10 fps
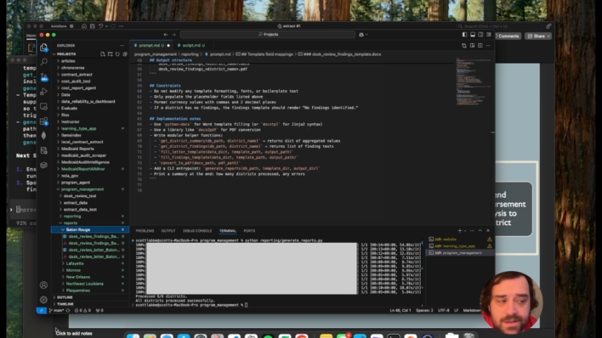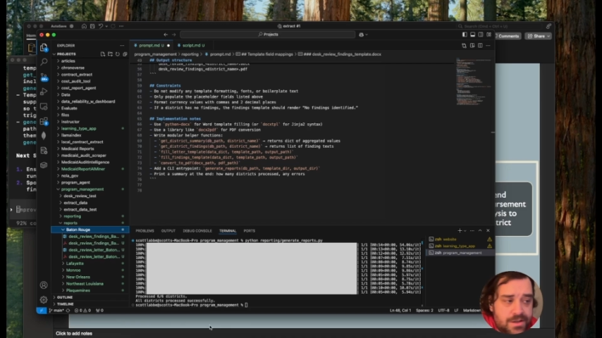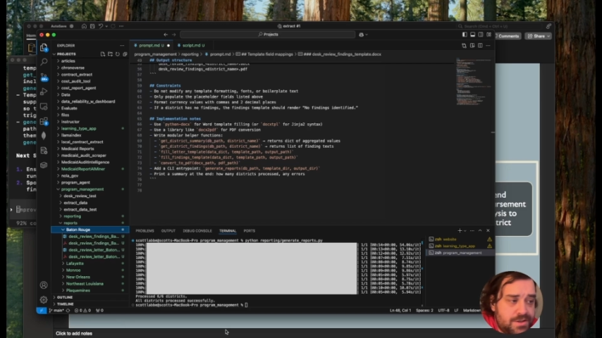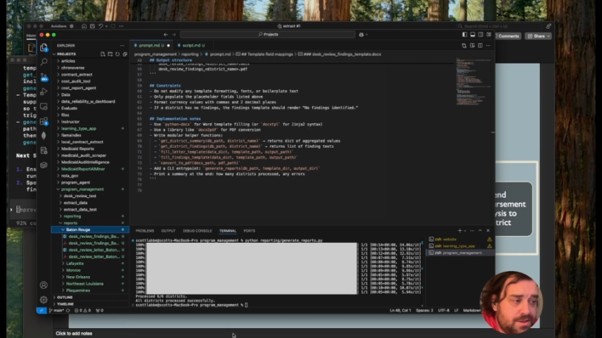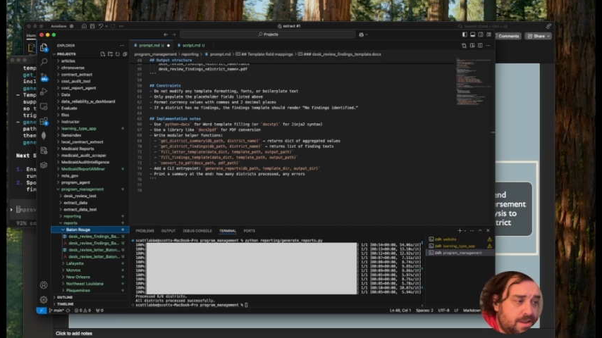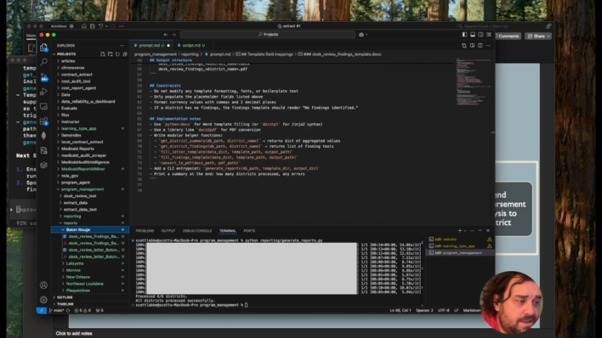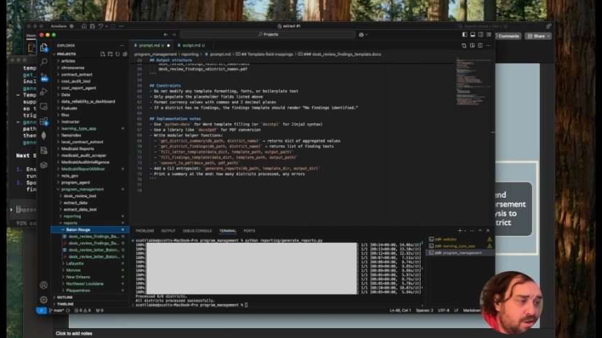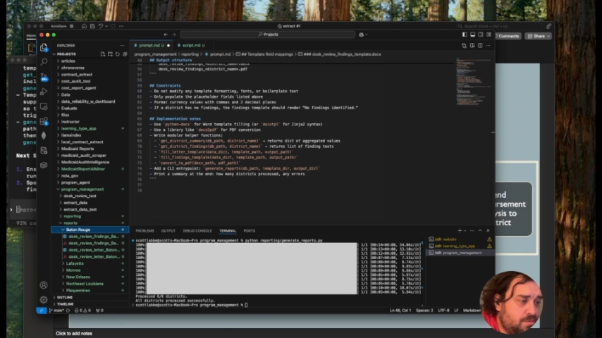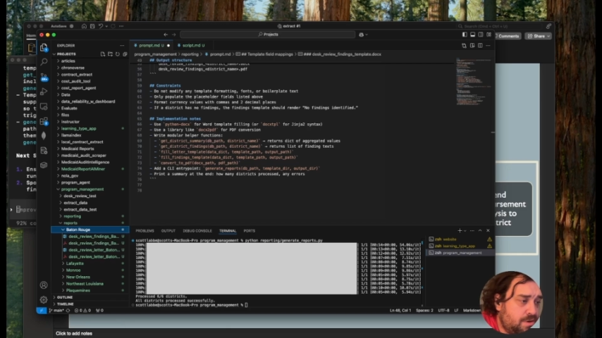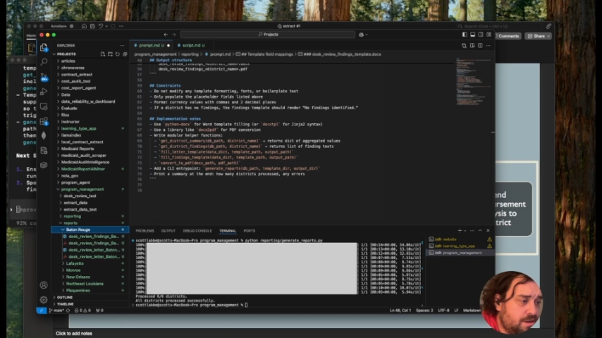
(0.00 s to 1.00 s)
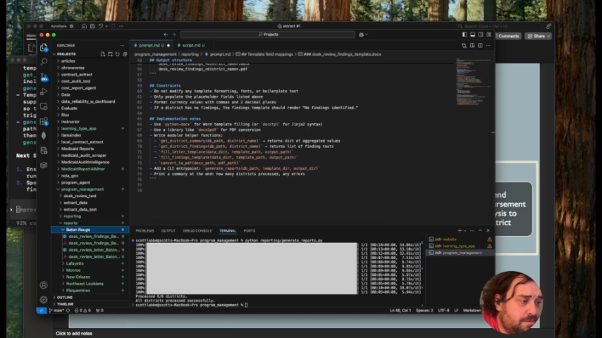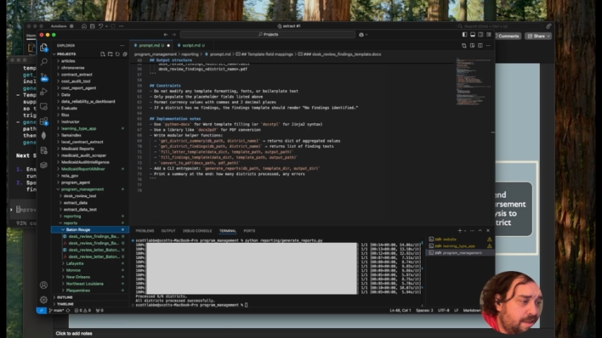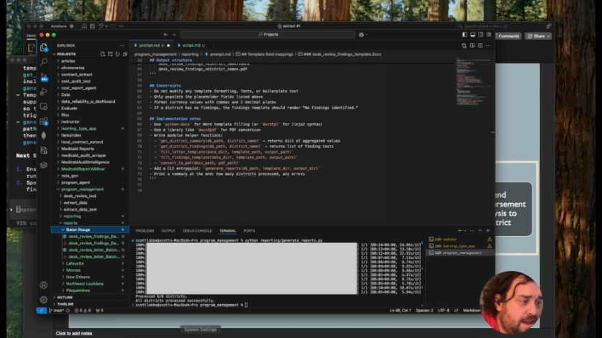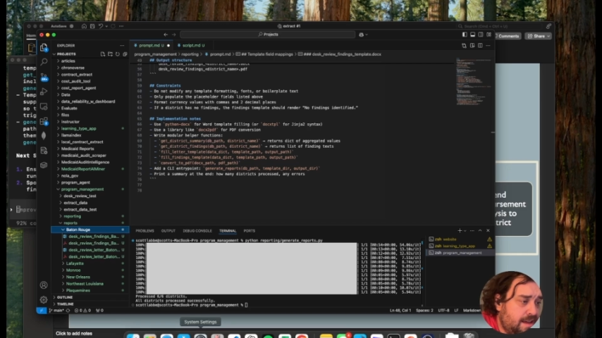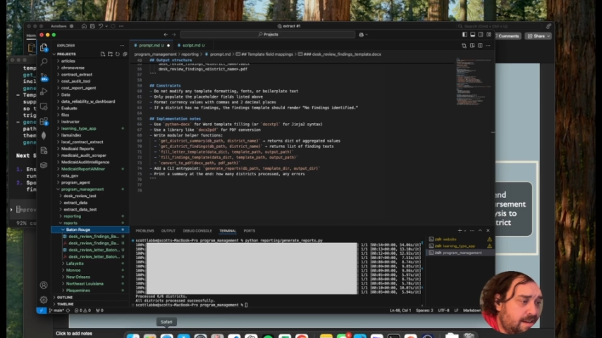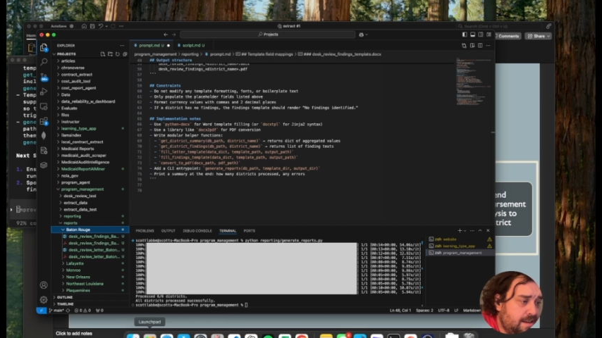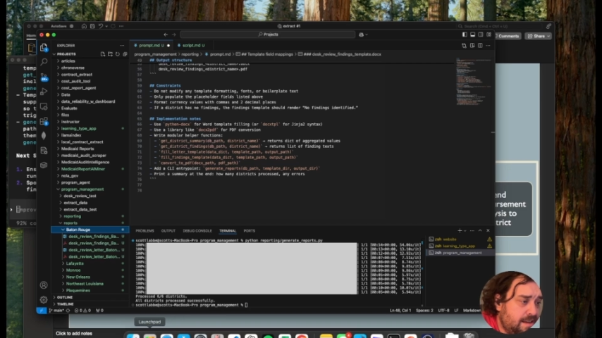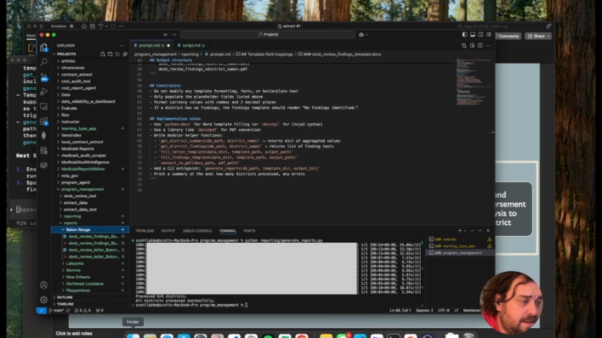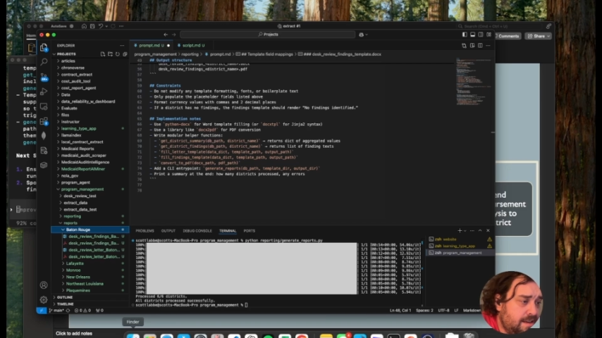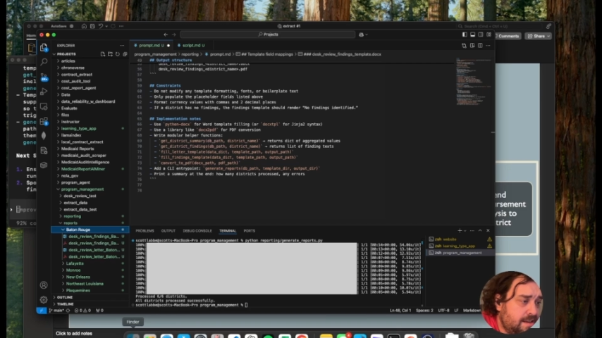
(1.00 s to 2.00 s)
So let's open up that
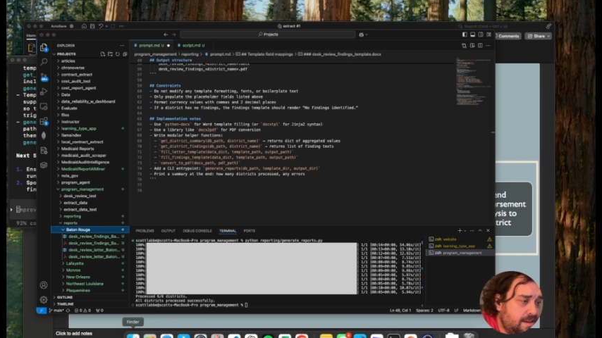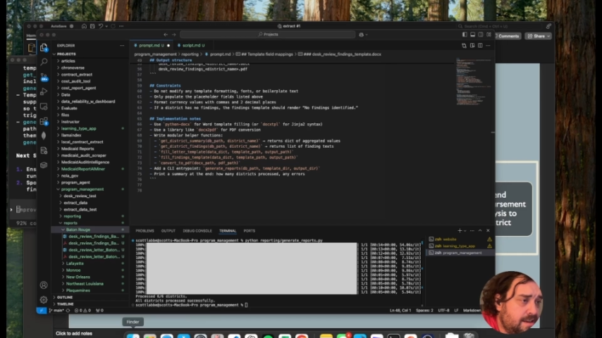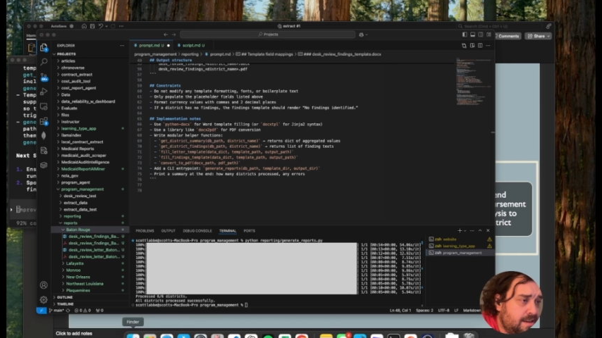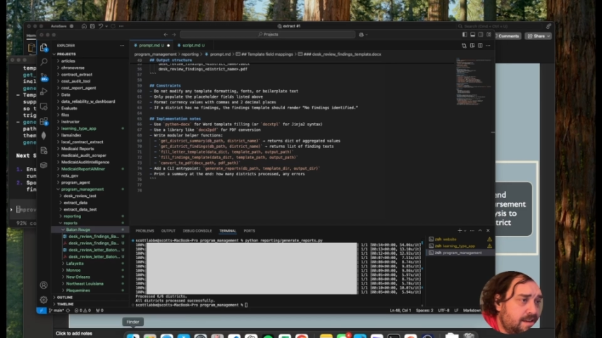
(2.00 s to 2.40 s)
in